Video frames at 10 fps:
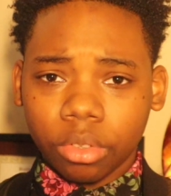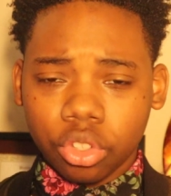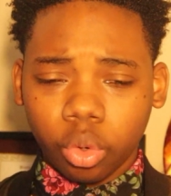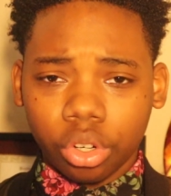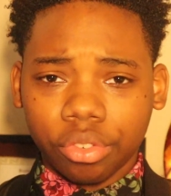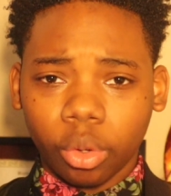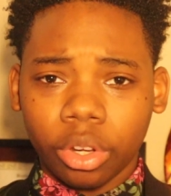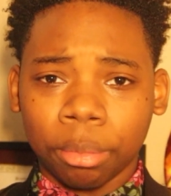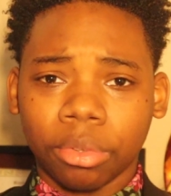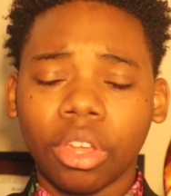George
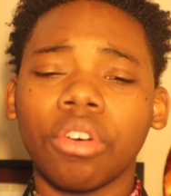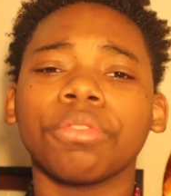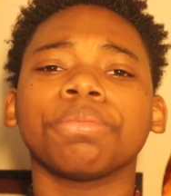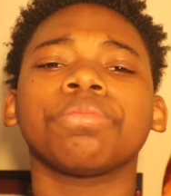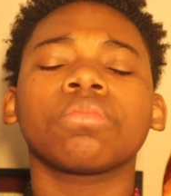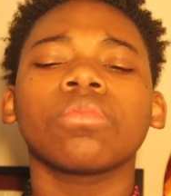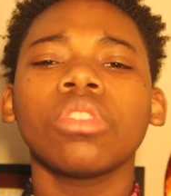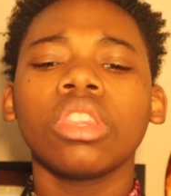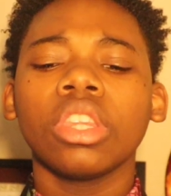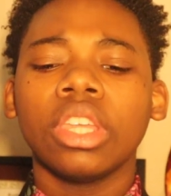Floyd himself,
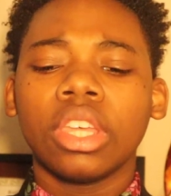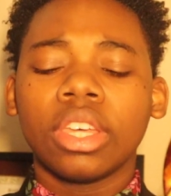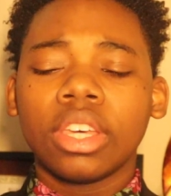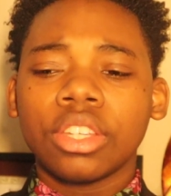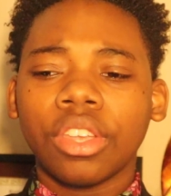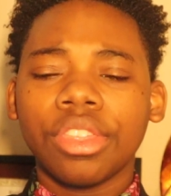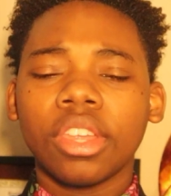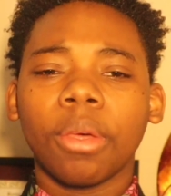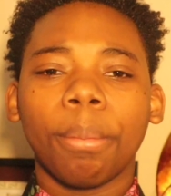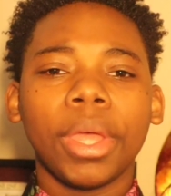she
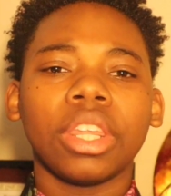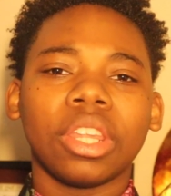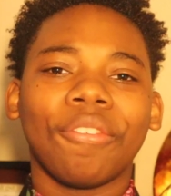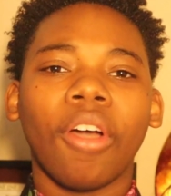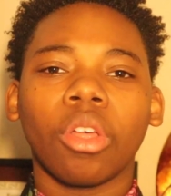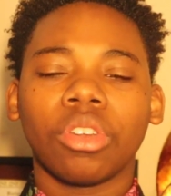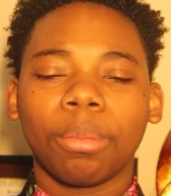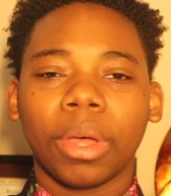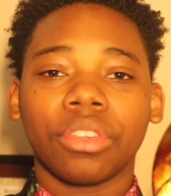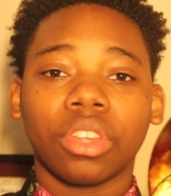then immediately followed
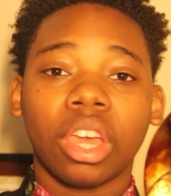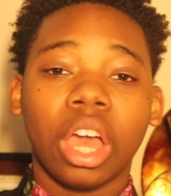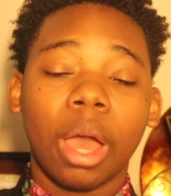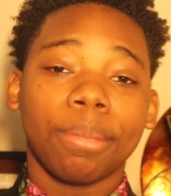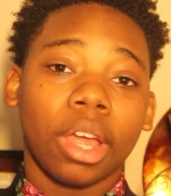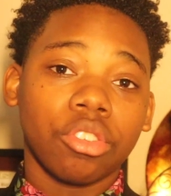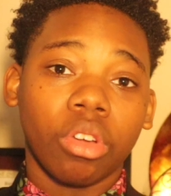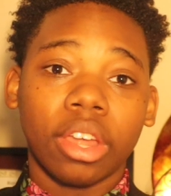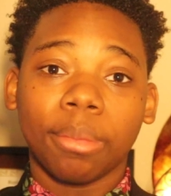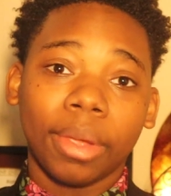it by saying, I'm not
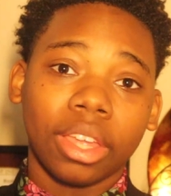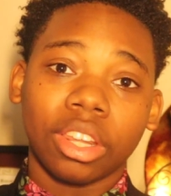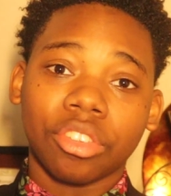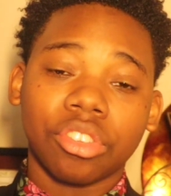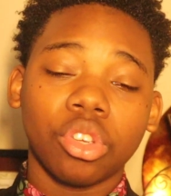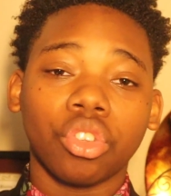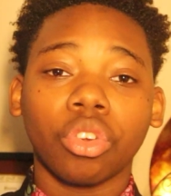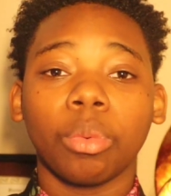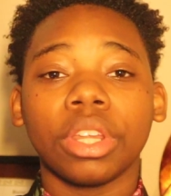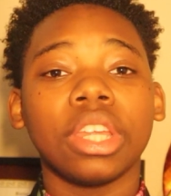trying to make an excuse
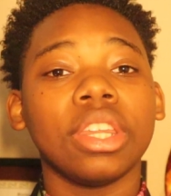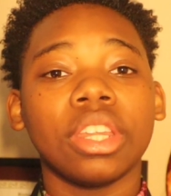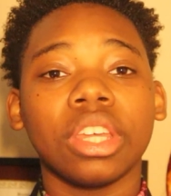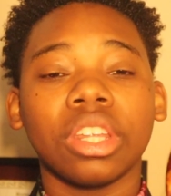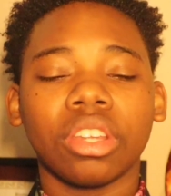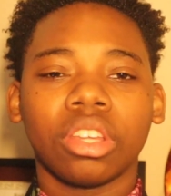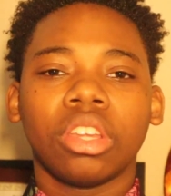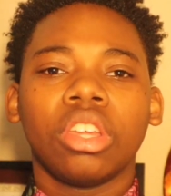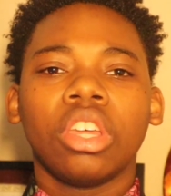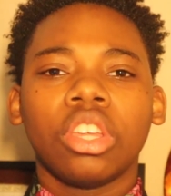for what he did.
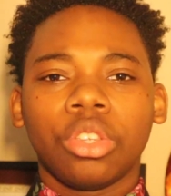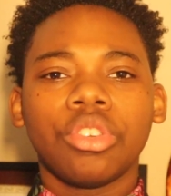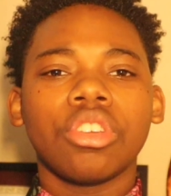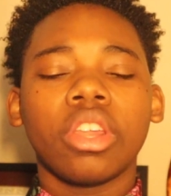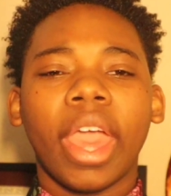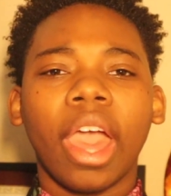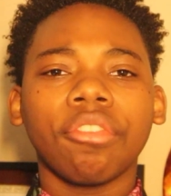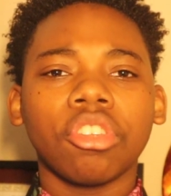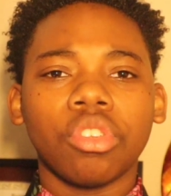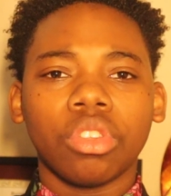You shouldn't
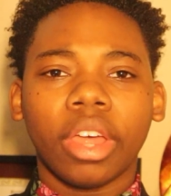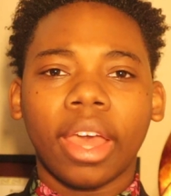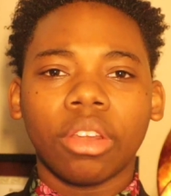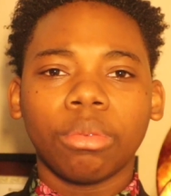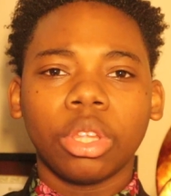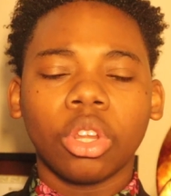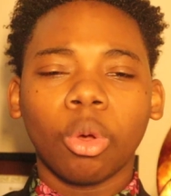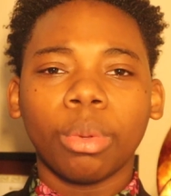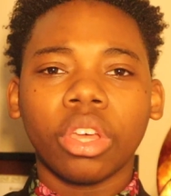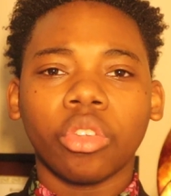have to do that,
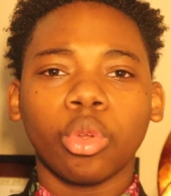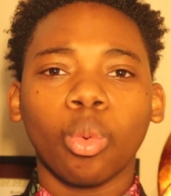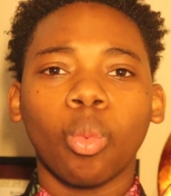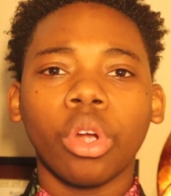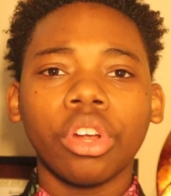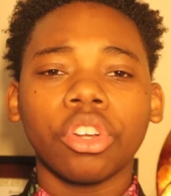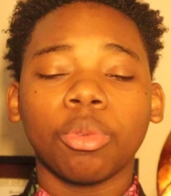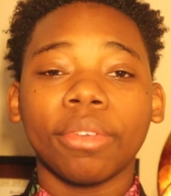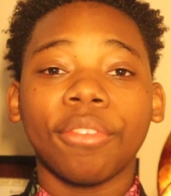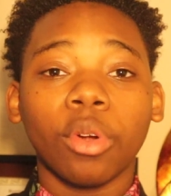because your
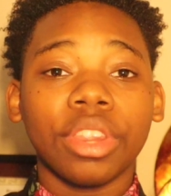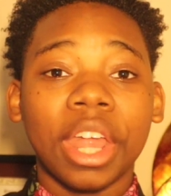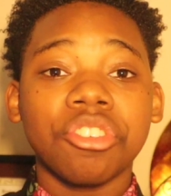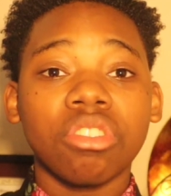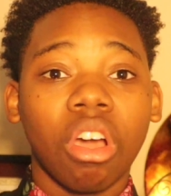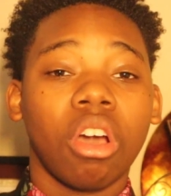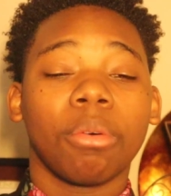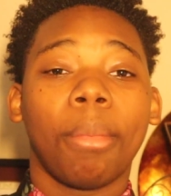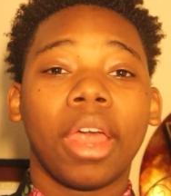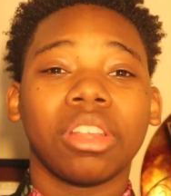words before that should
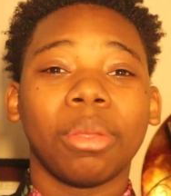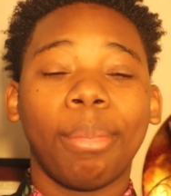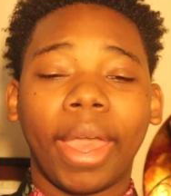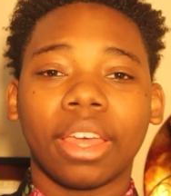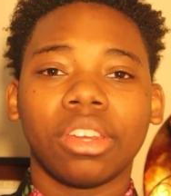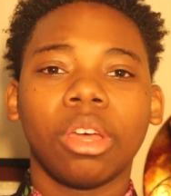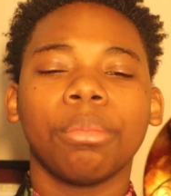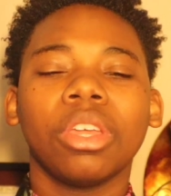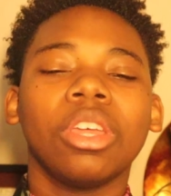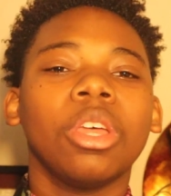automatically back it
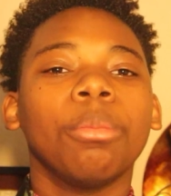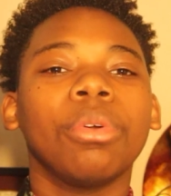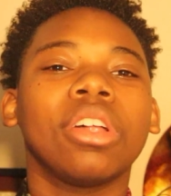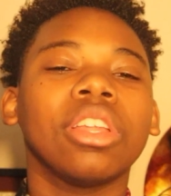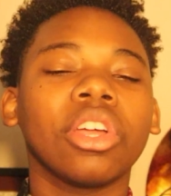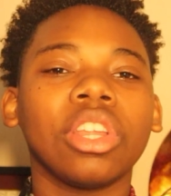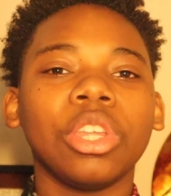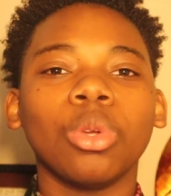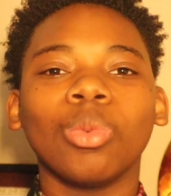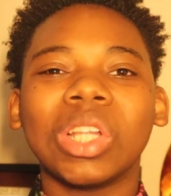up. But
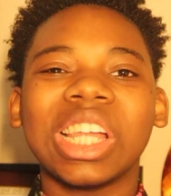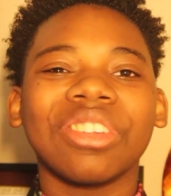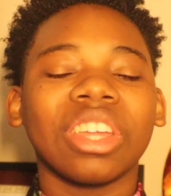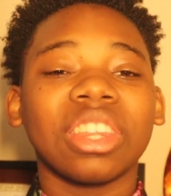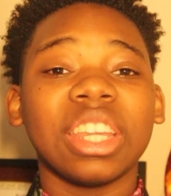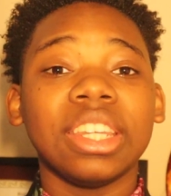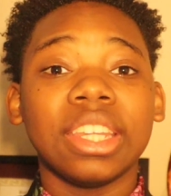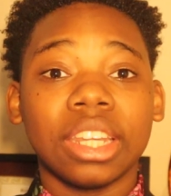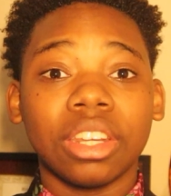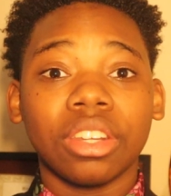clearly you realized that they
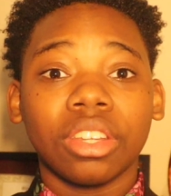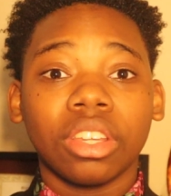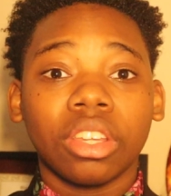didn't.